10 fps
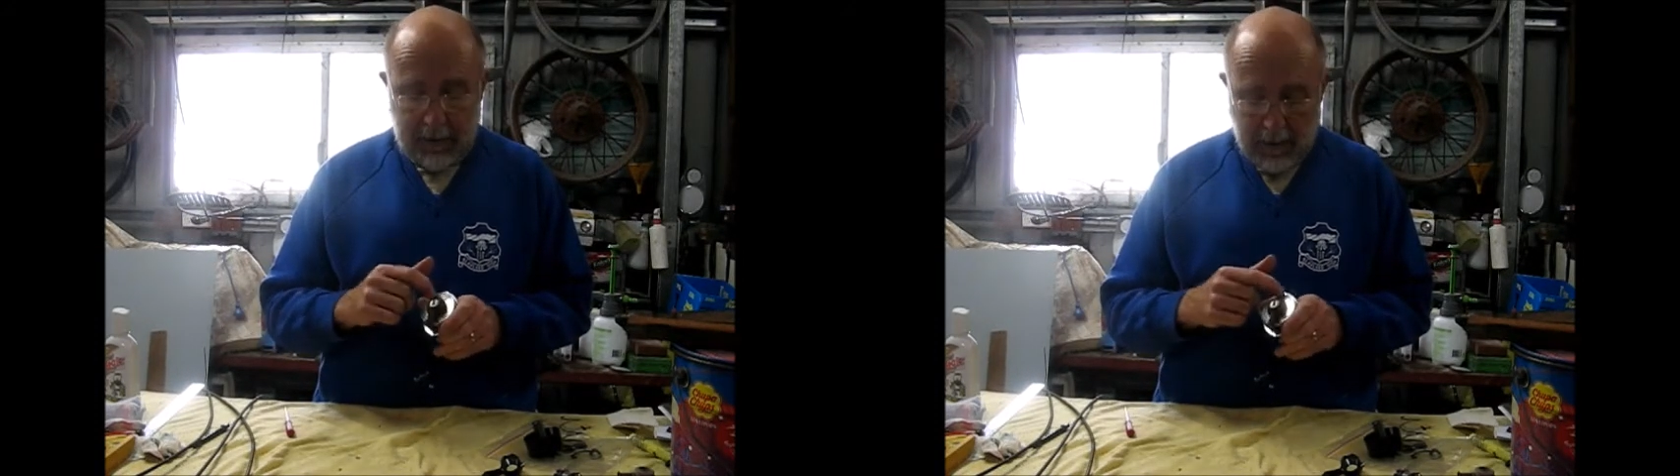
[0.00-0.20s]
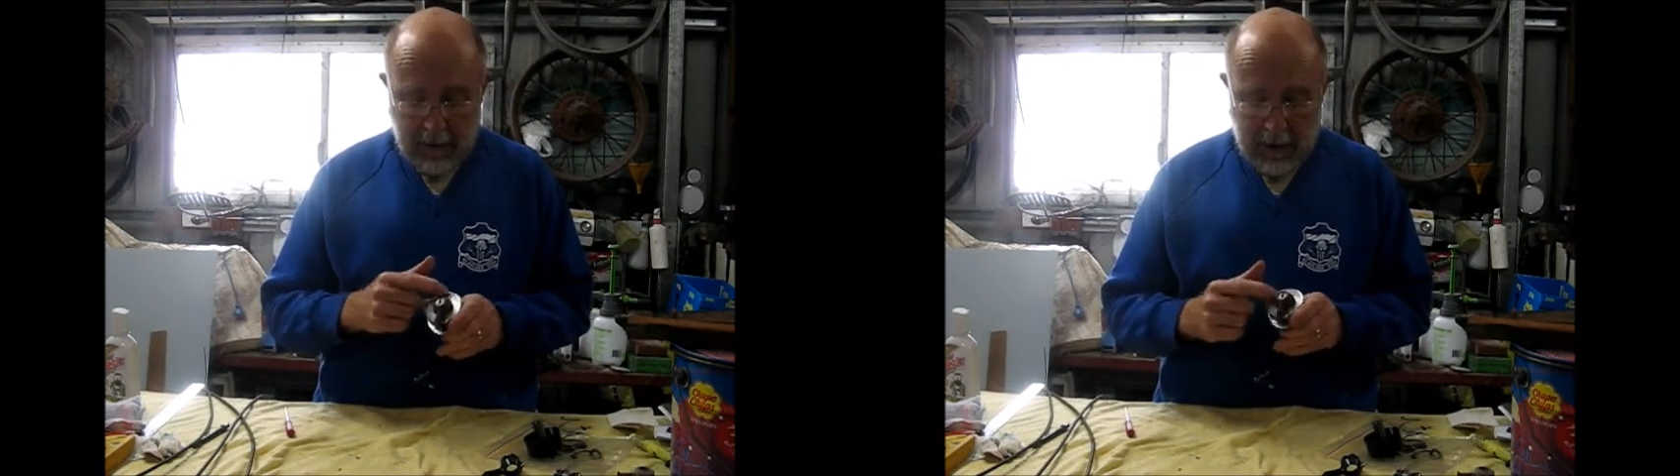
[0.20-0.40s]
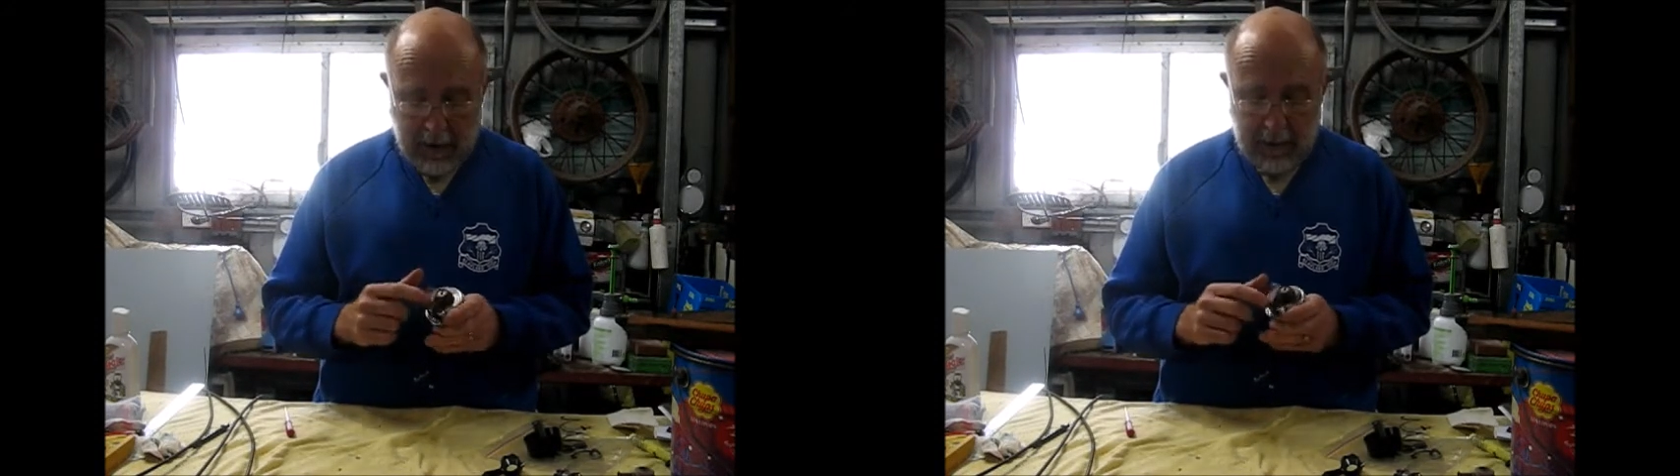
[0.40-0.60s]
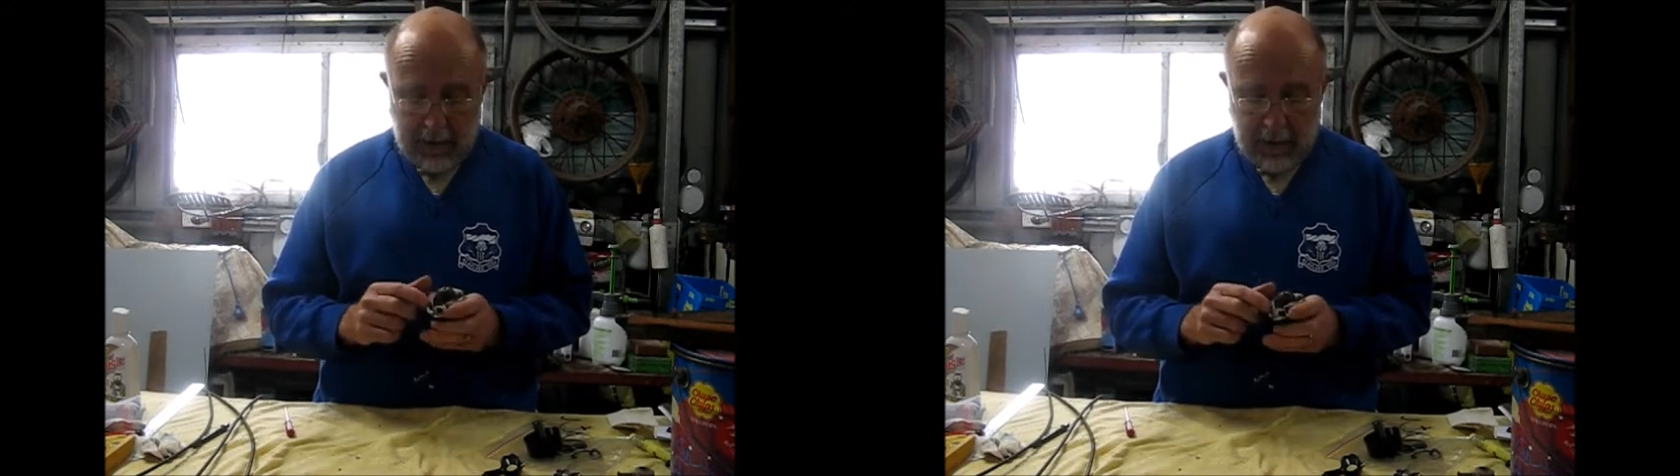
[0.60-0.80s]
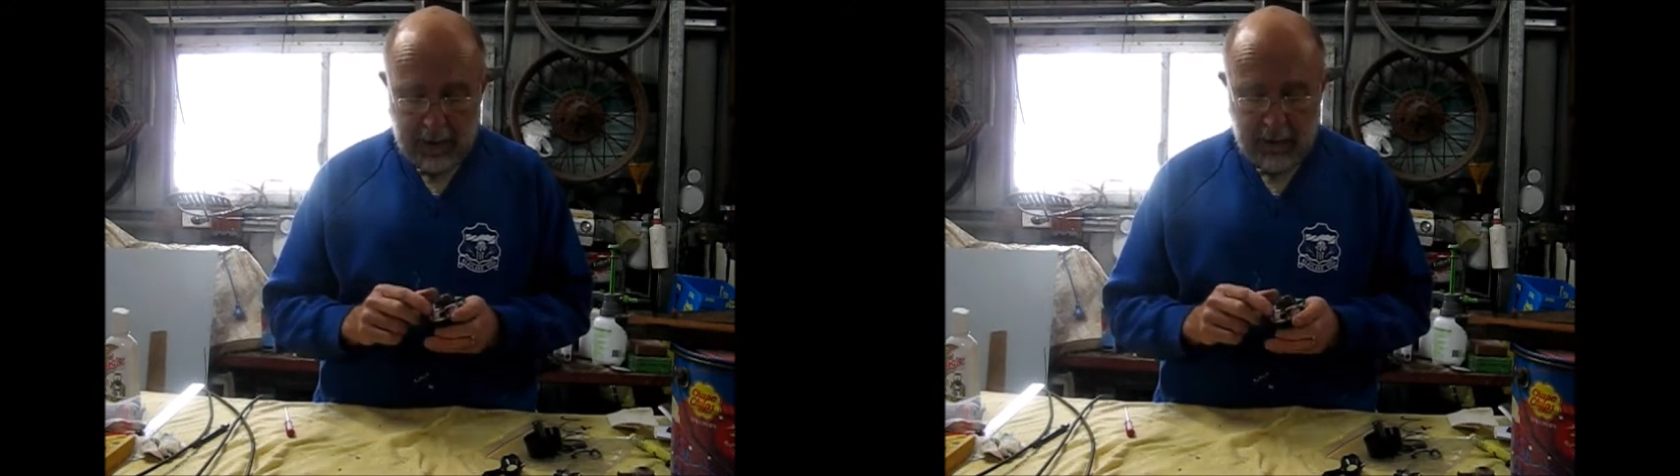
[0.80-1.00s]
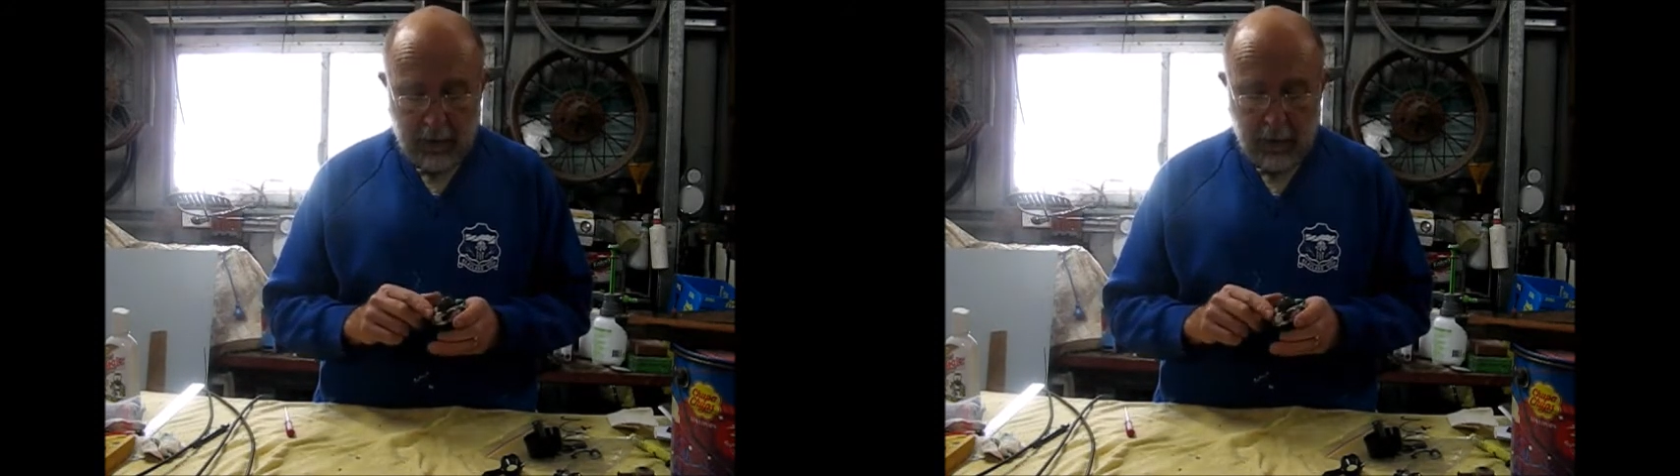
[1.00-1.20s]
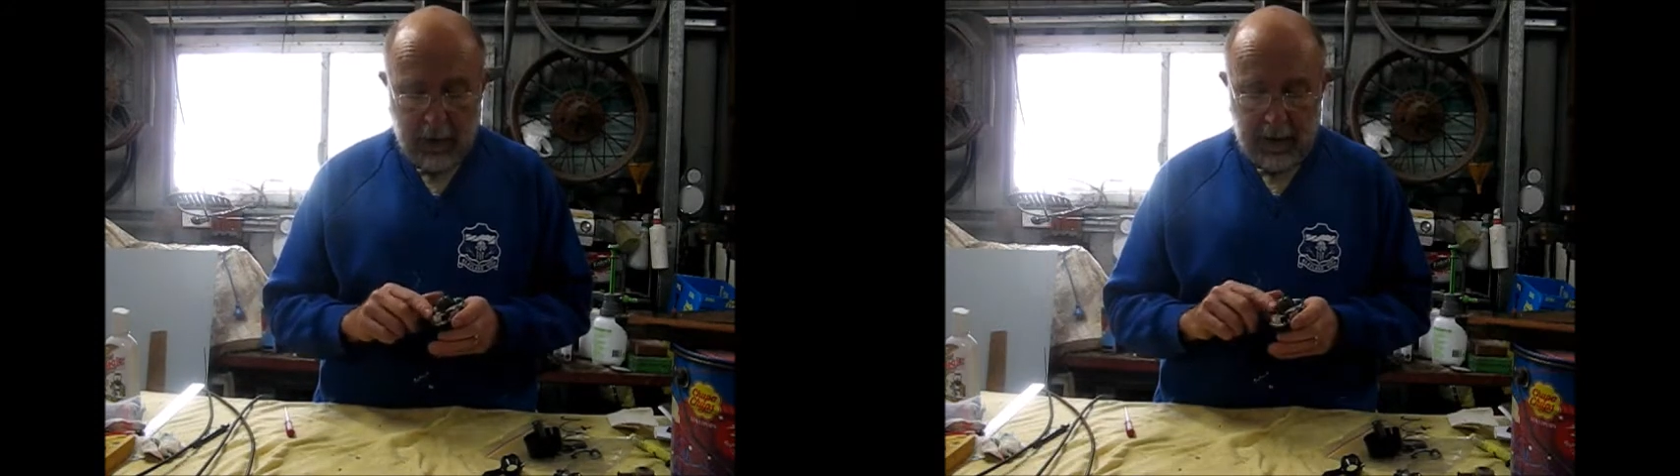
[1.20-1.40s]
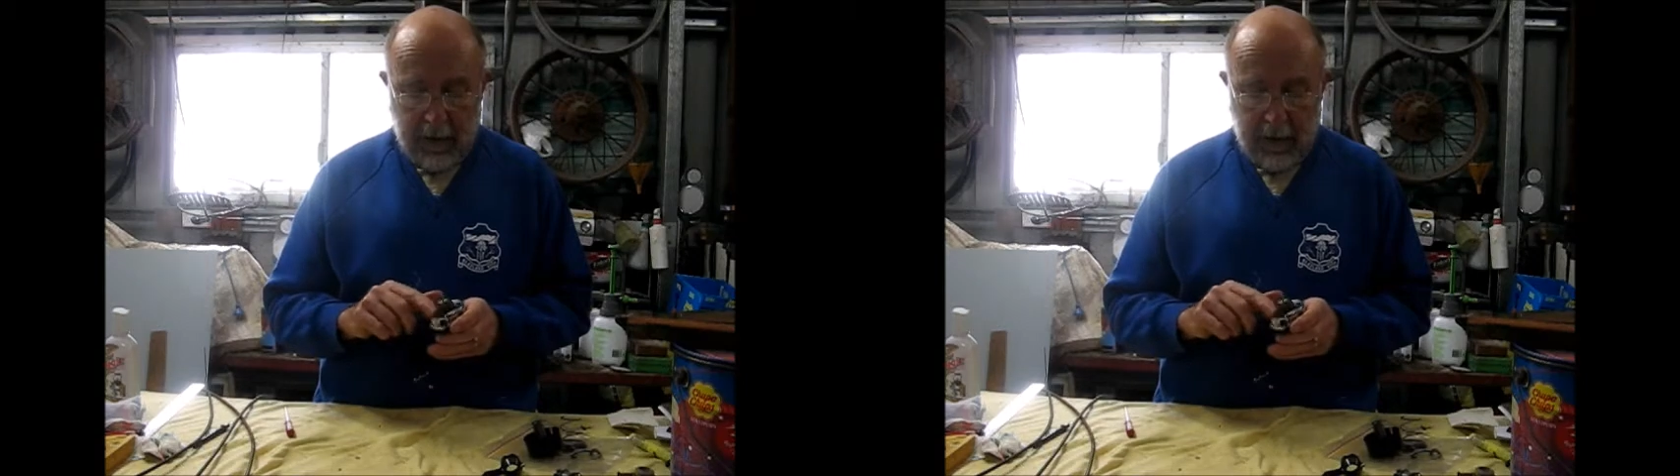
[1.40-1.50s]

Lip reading: surround is very weathered,